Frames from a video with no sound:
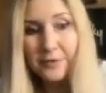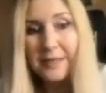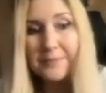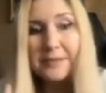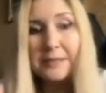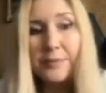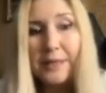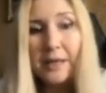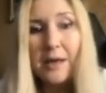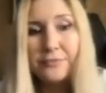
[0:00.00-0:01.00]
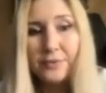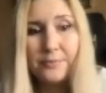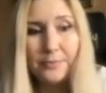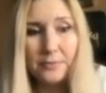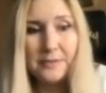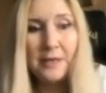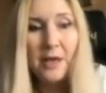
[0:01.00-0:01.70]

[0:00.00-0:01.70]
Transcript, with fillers: For example, 300 books.